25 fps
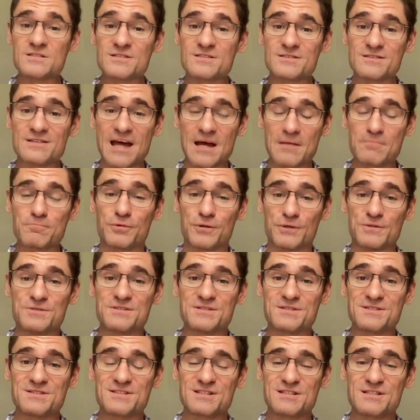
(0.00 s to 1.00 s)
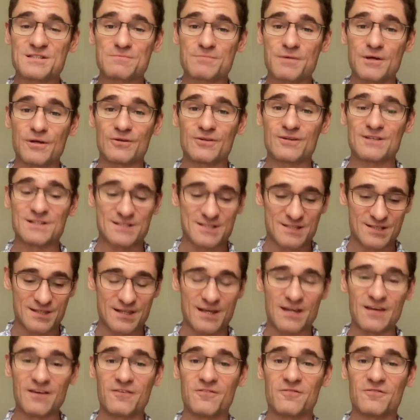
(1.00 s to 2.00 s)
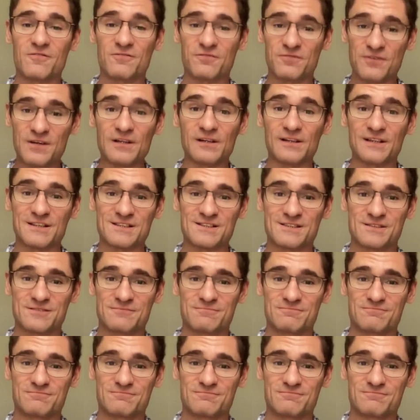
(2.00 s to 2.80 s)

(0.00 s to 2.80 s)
that person's experience. They feel it.